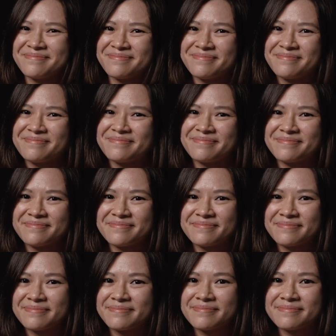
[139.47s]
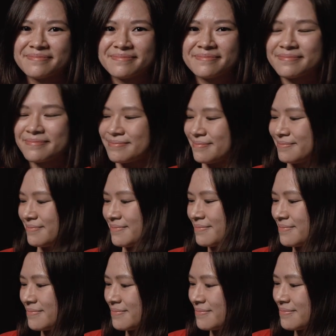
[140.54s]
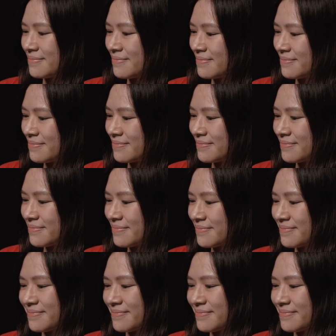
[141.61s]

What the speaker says: (silent)